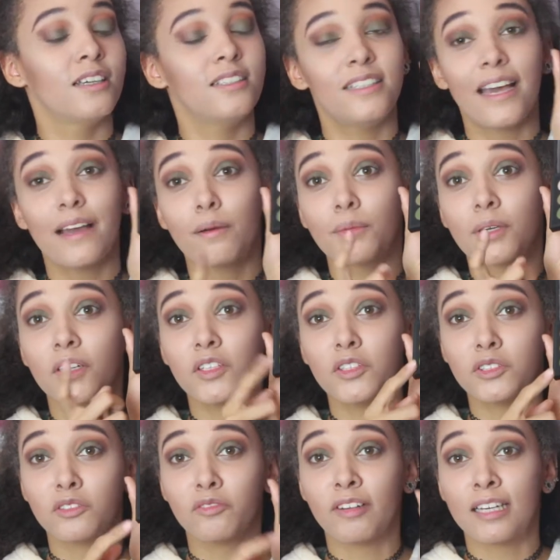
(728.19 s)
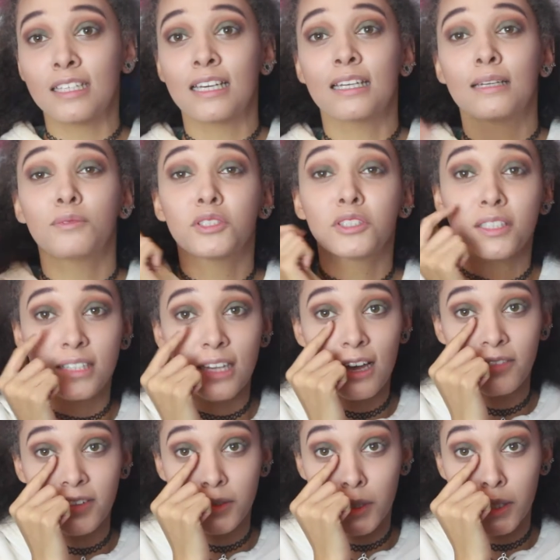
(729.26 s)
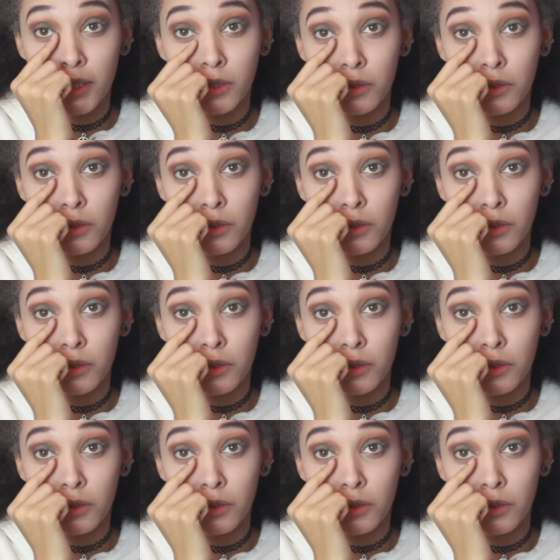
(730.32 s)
Now I'm going to use the red and I'm just going to have it in,